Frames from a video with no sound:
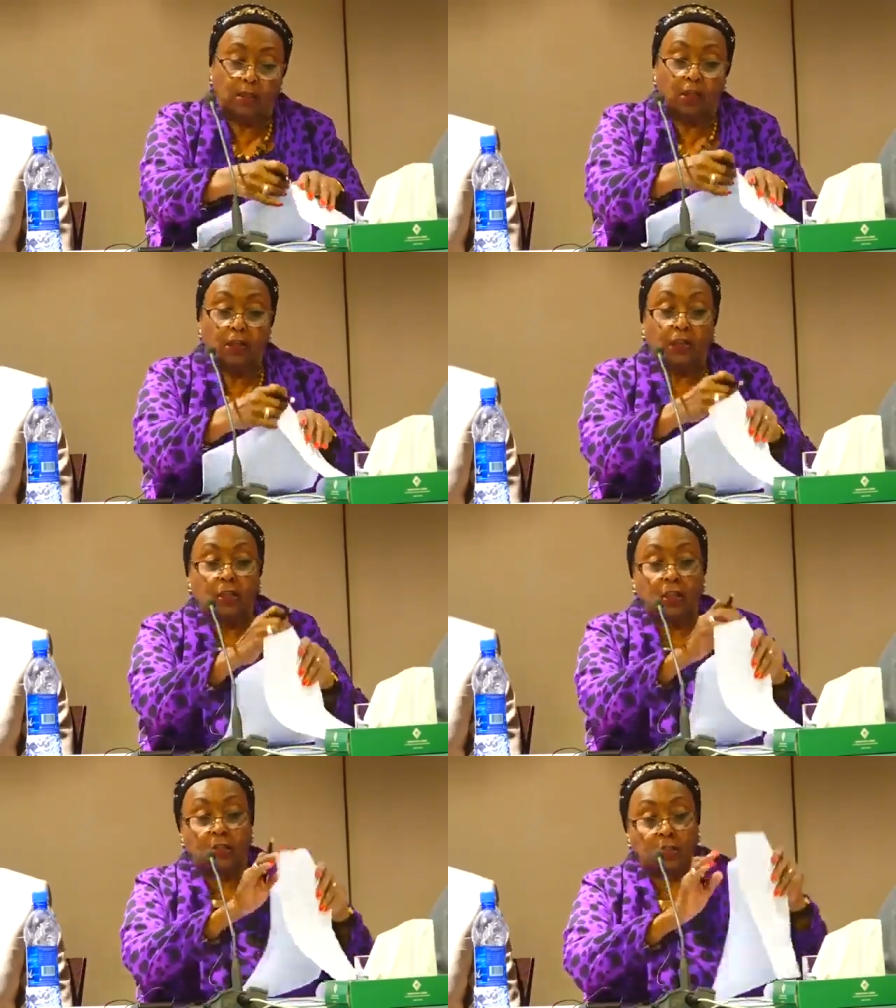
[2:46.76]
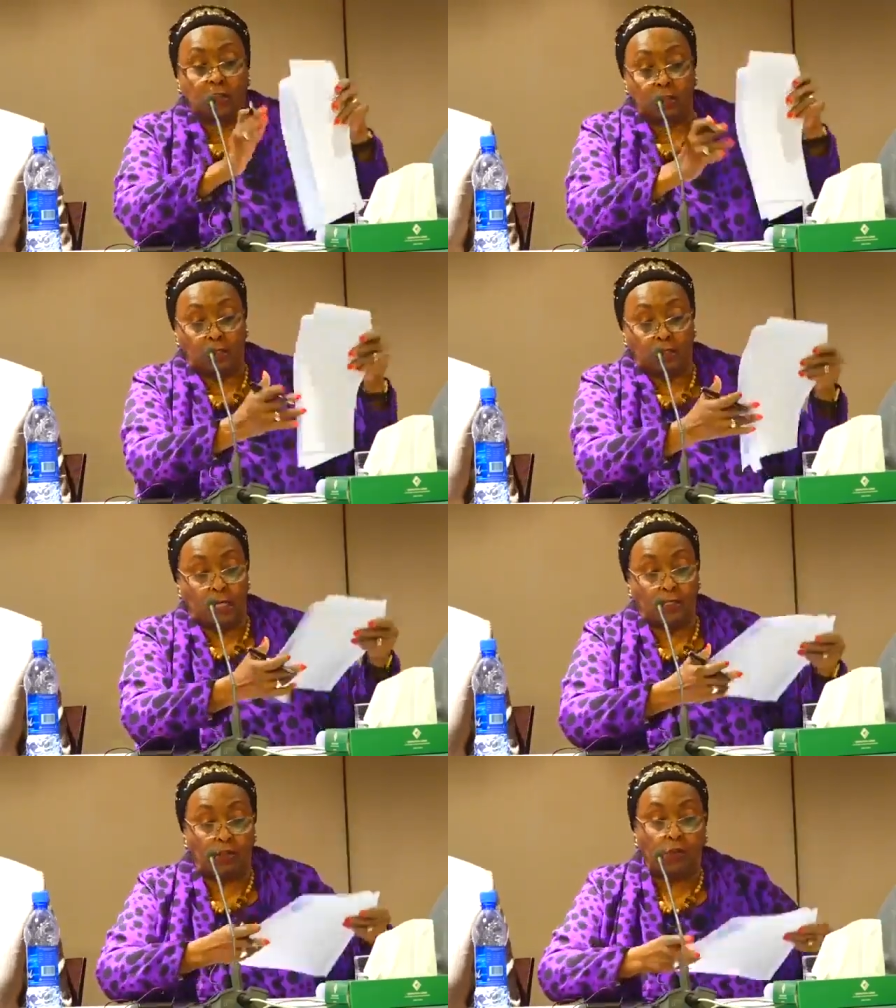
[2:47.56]
considers
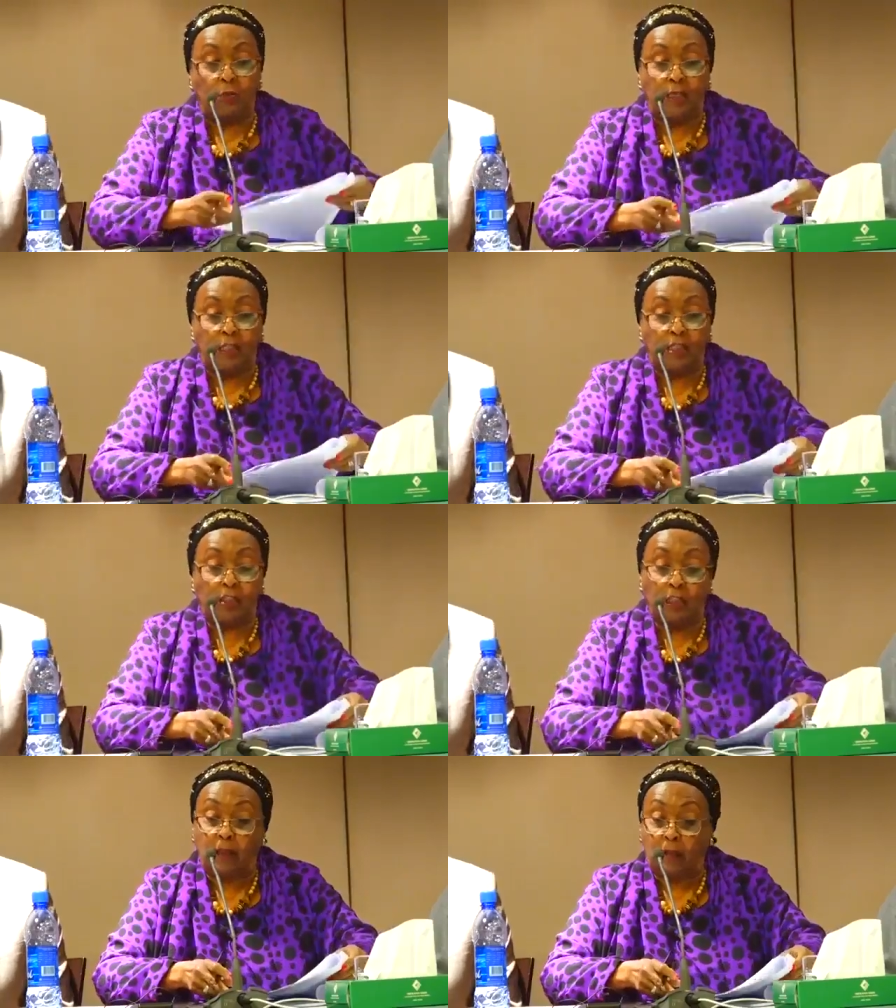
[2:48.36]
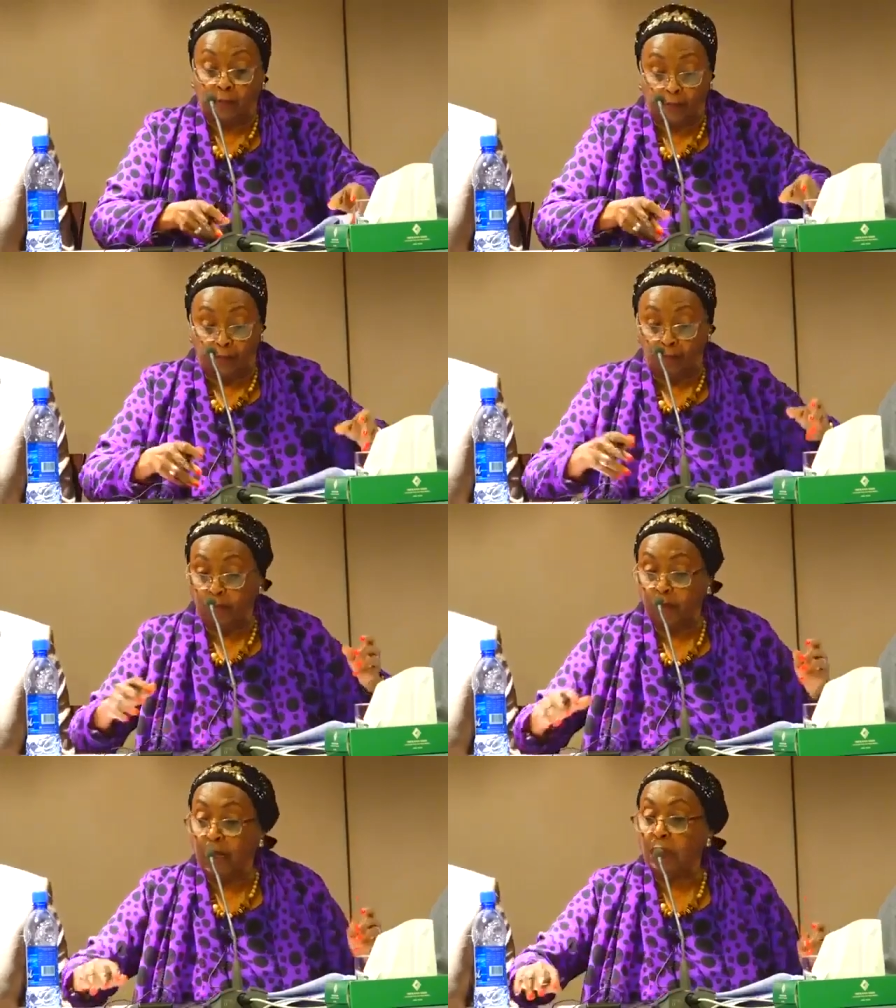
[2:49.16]
us to be still
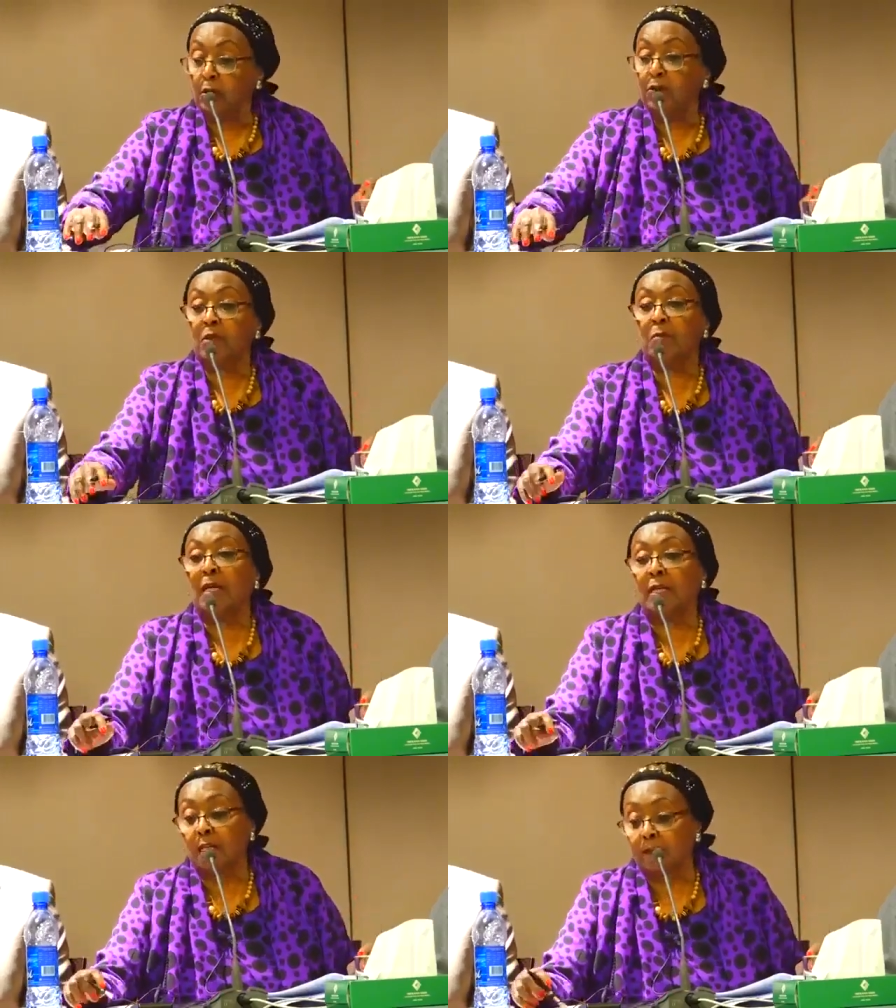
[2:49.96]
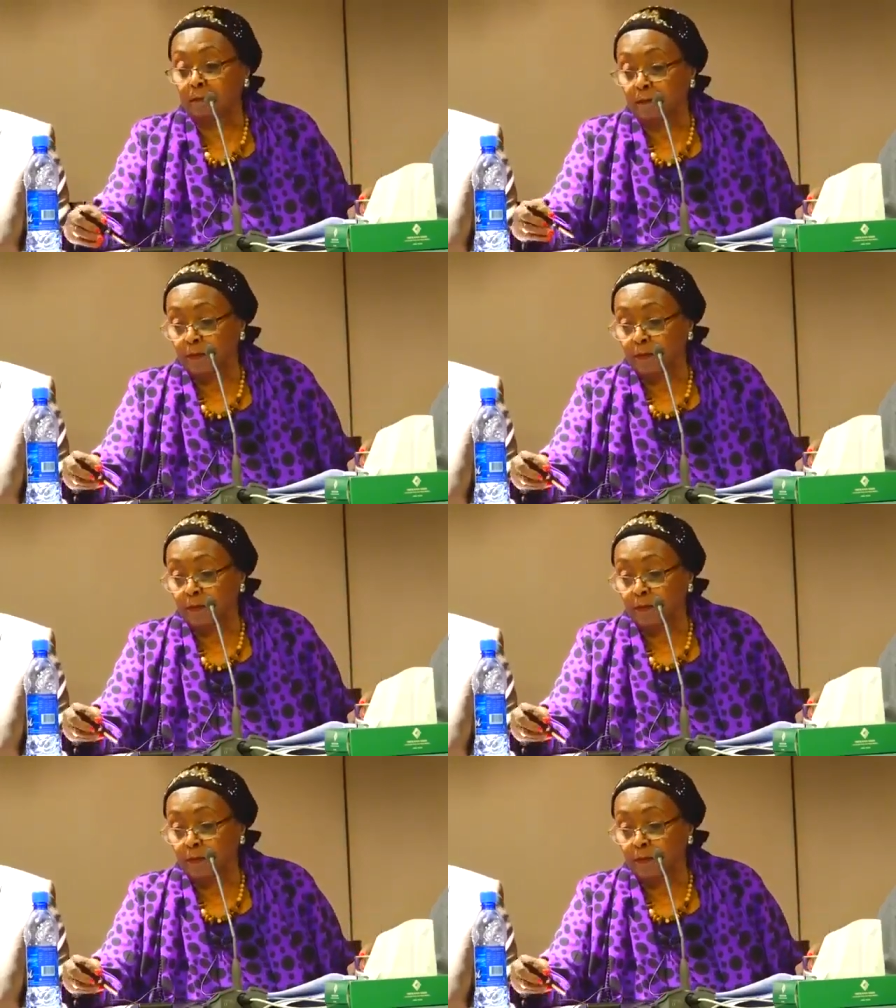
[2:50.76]
part of Somalia.